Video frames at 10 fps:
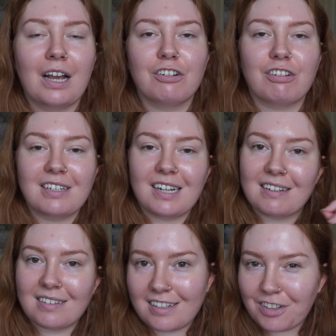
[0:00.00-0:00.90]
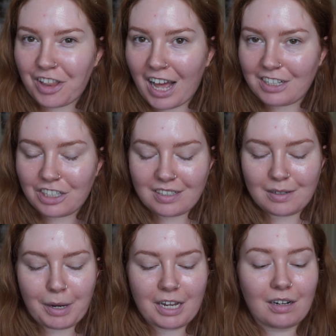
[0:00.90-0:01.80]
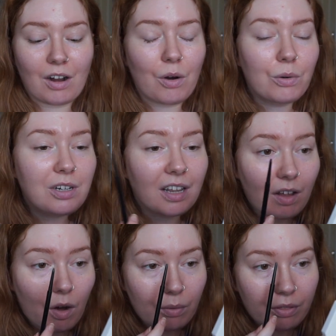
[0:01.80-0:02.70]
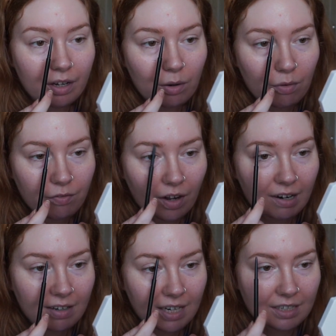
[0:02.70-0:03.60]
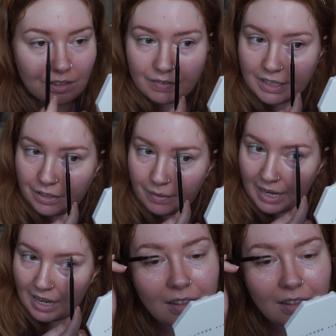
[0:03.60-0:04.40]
tried to like singe the edges to make it look old, and the whole thing caught fire and I had to redo it.